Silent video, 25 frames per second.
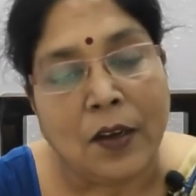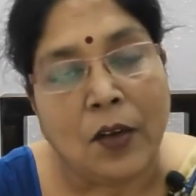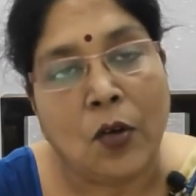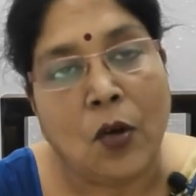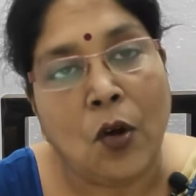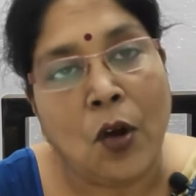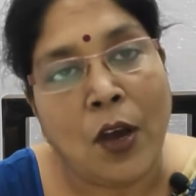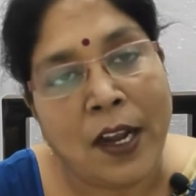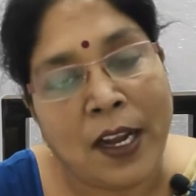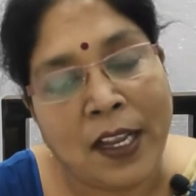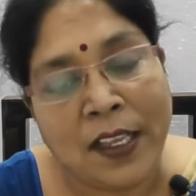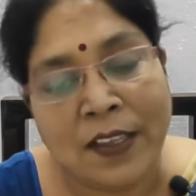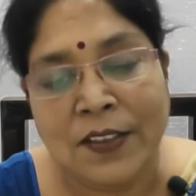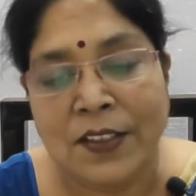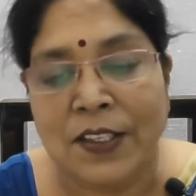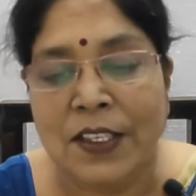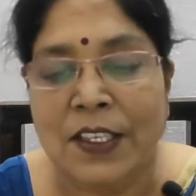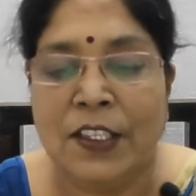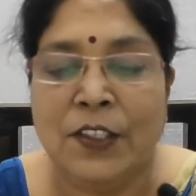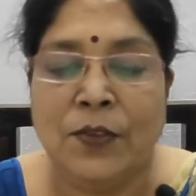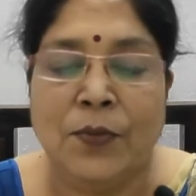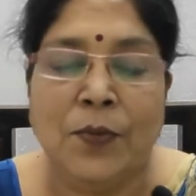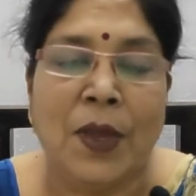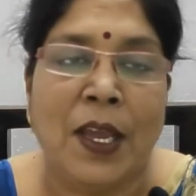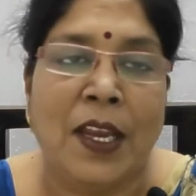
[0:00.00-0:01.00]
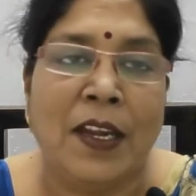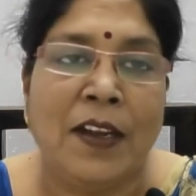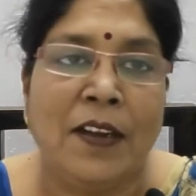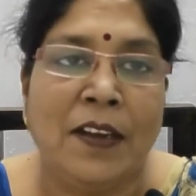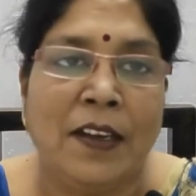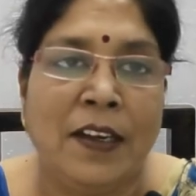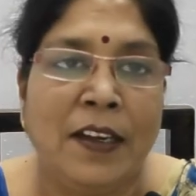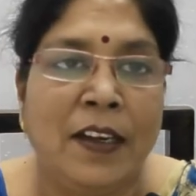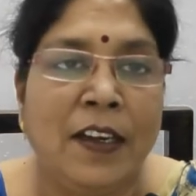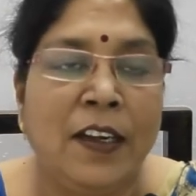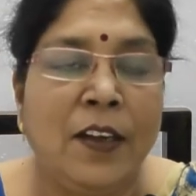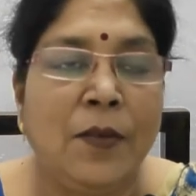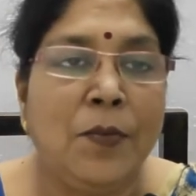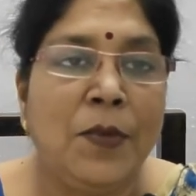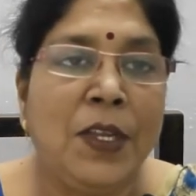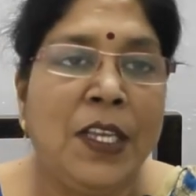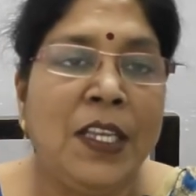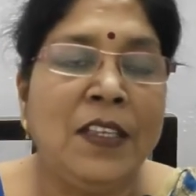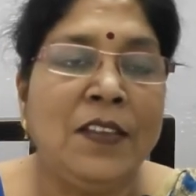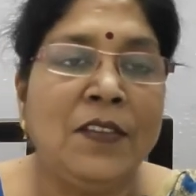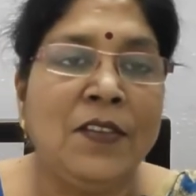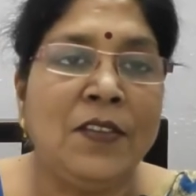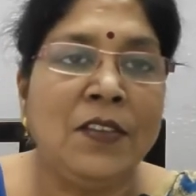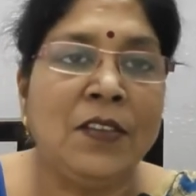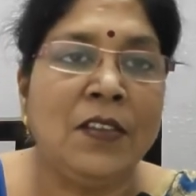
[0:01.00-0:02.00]
Coherency is maintained. It
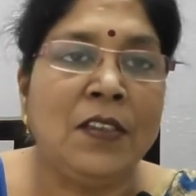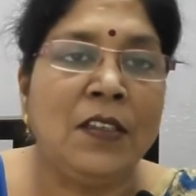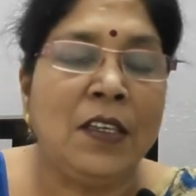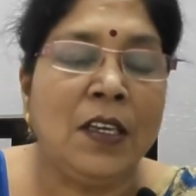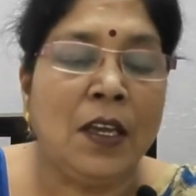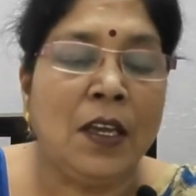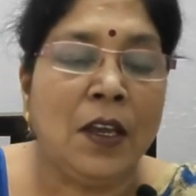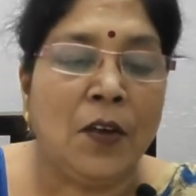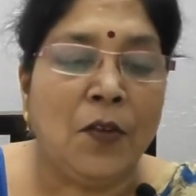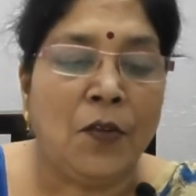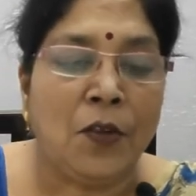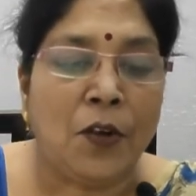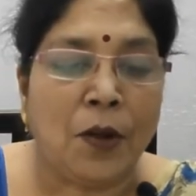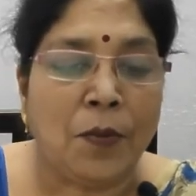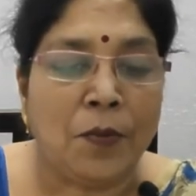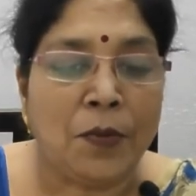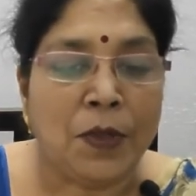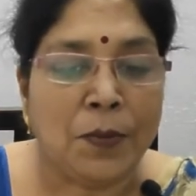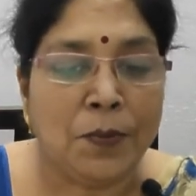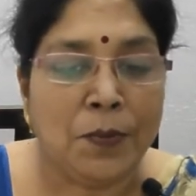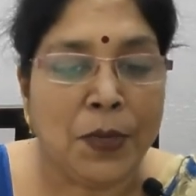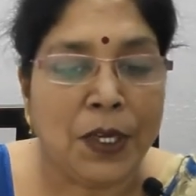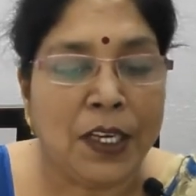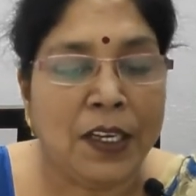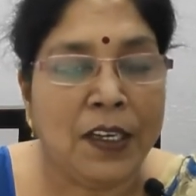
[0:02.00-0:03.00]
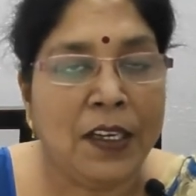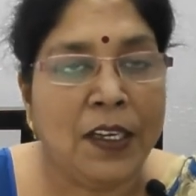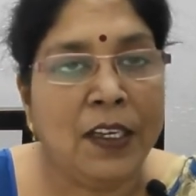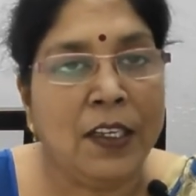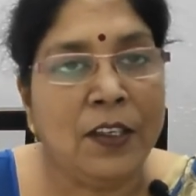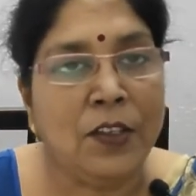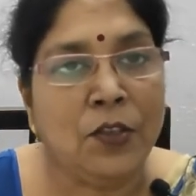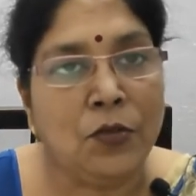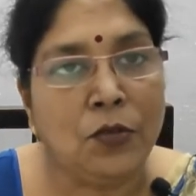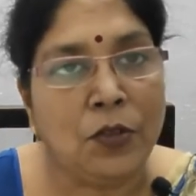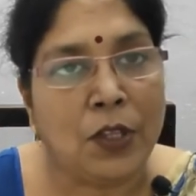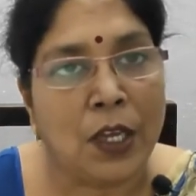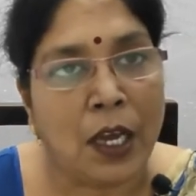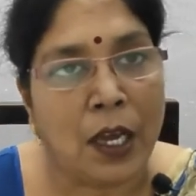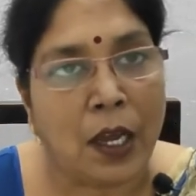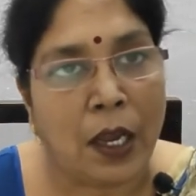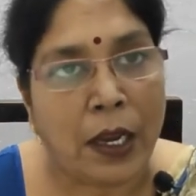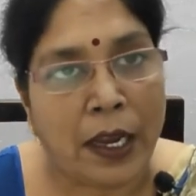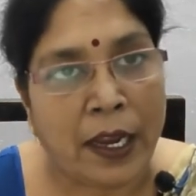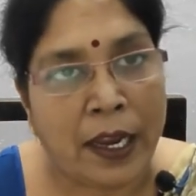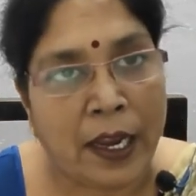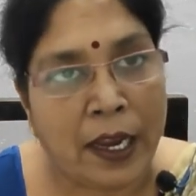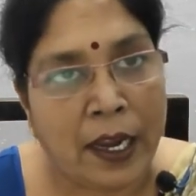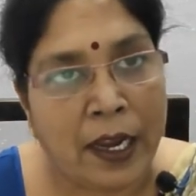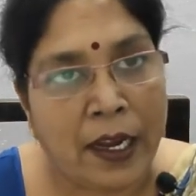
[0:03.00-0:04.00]
means from the beginning to the
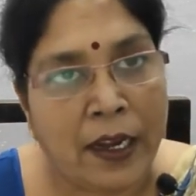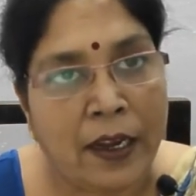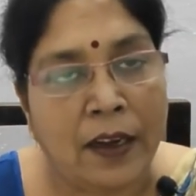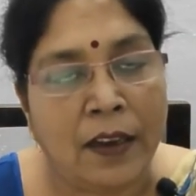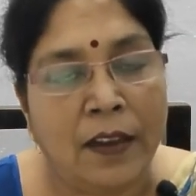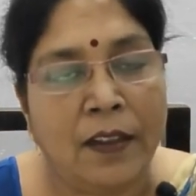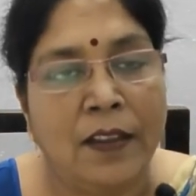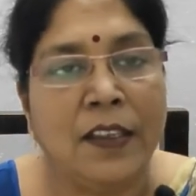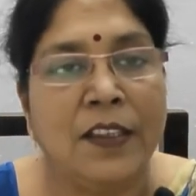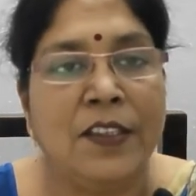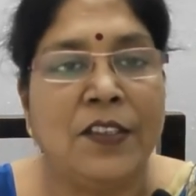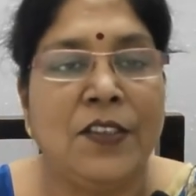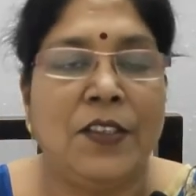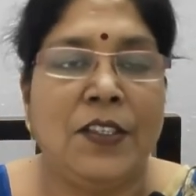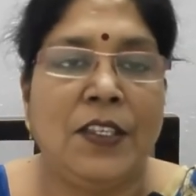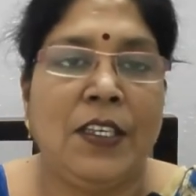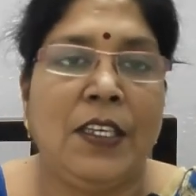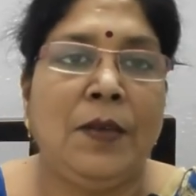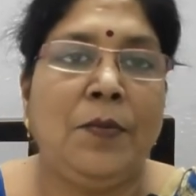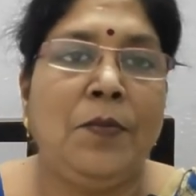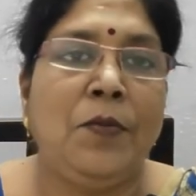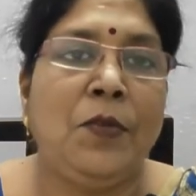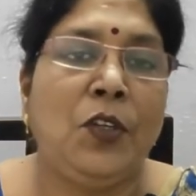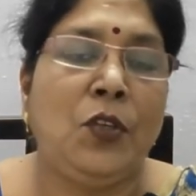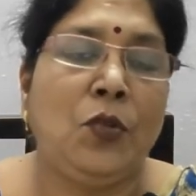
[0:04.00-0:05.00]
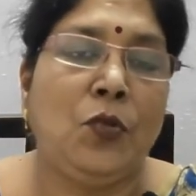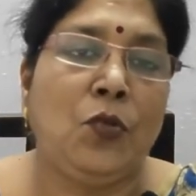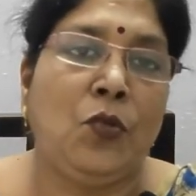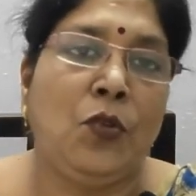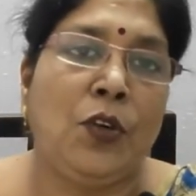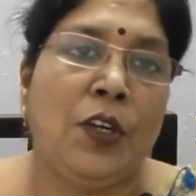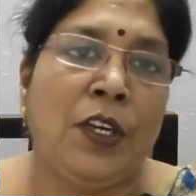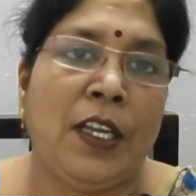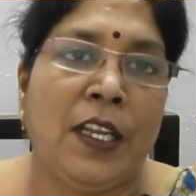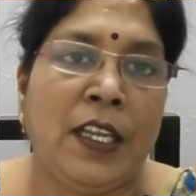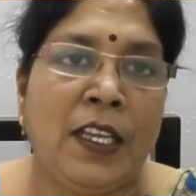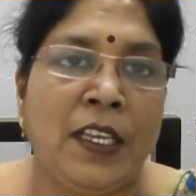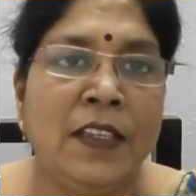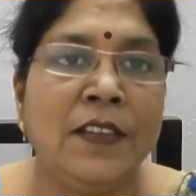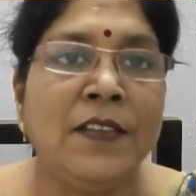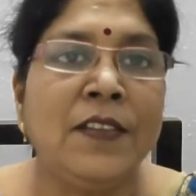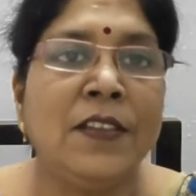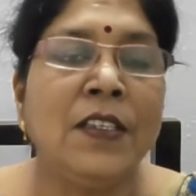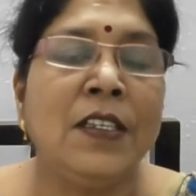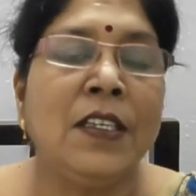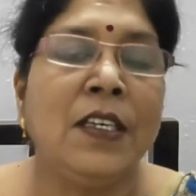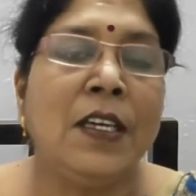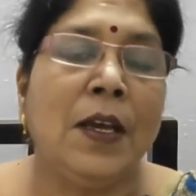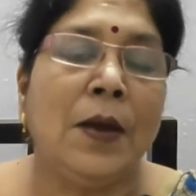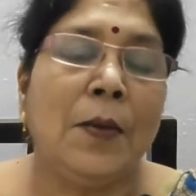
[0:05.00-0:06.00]
end, the same tone is
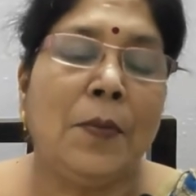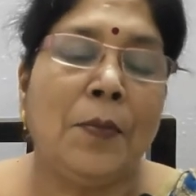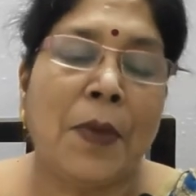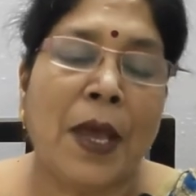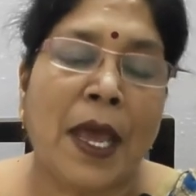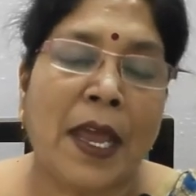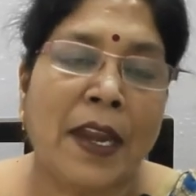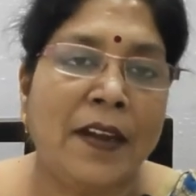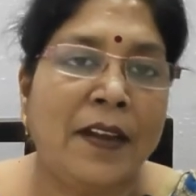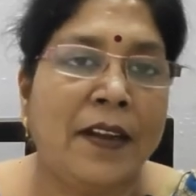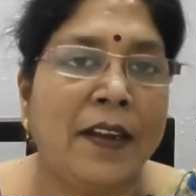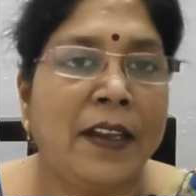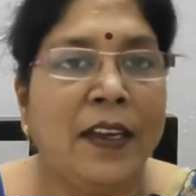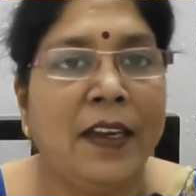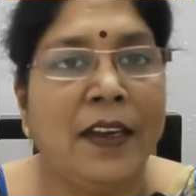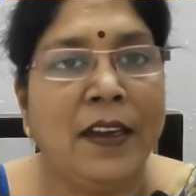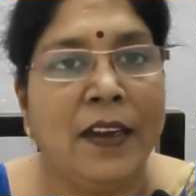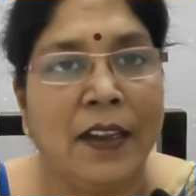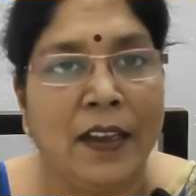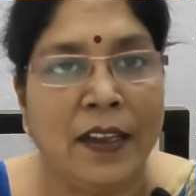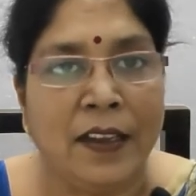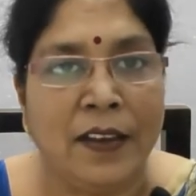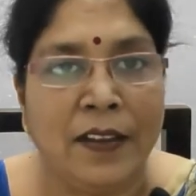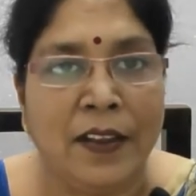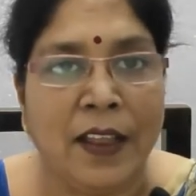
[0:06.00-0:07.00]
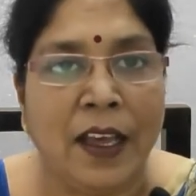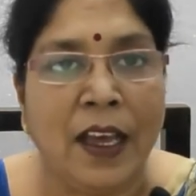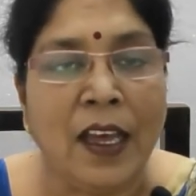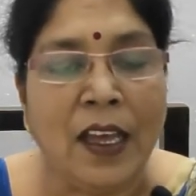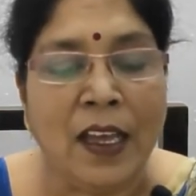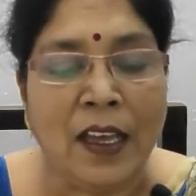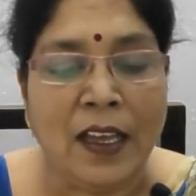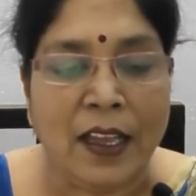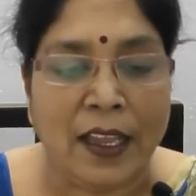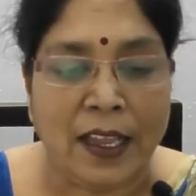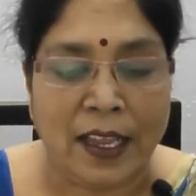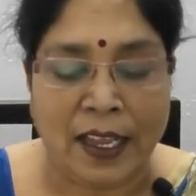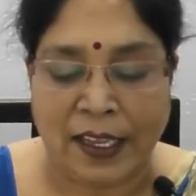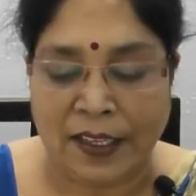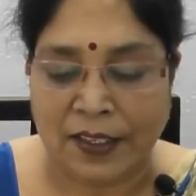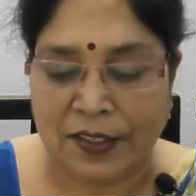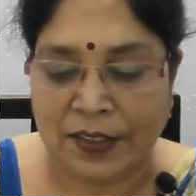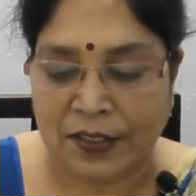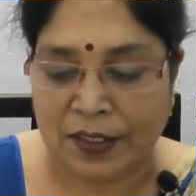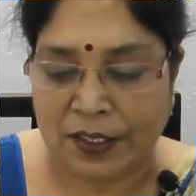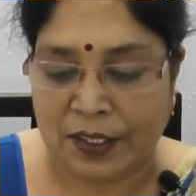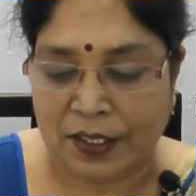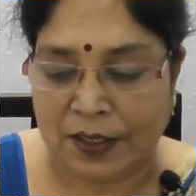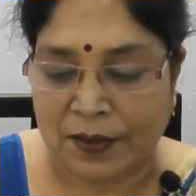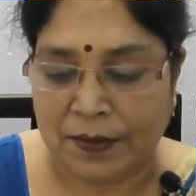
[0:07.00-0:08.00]
maintained in the
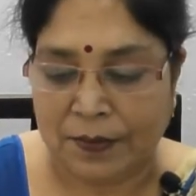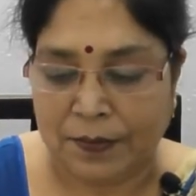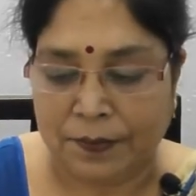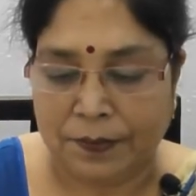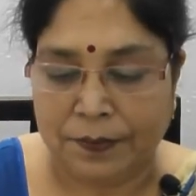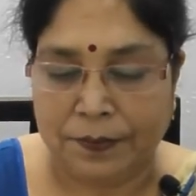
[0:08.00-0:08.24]
essay.